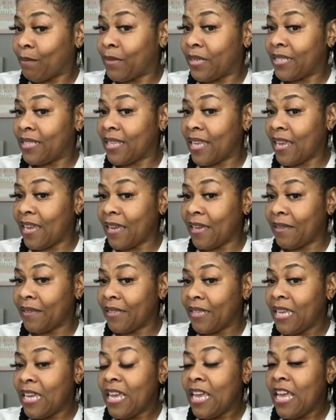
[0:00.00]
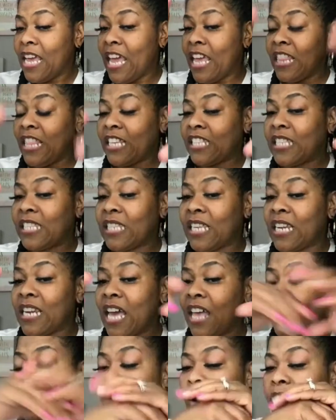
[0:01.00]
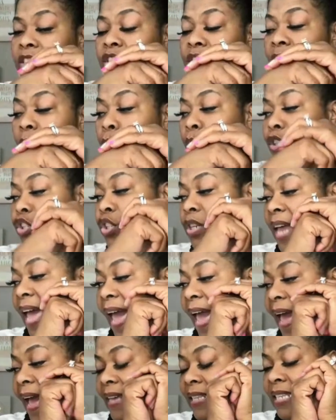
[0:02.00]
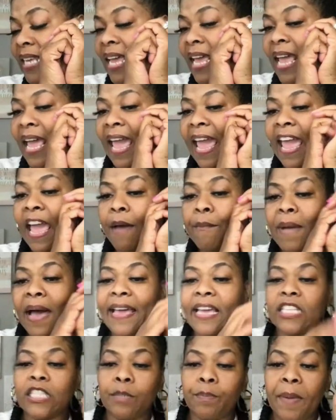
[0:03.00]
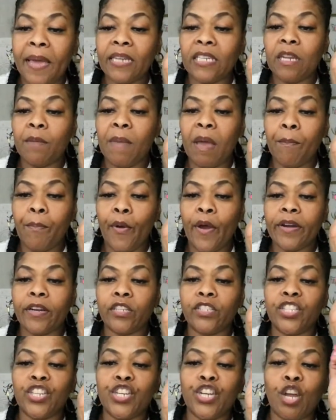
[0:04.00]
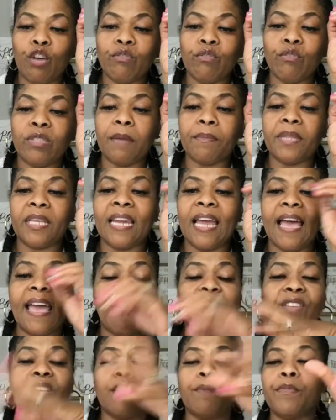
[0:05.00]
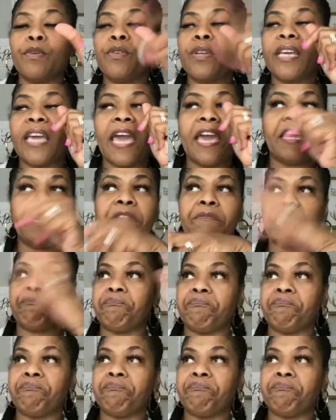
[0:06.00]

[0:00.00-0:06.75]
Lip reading: I'm just saying. And this is another question I want you to ask. Am I expecting my partner to know something I haven't communicated?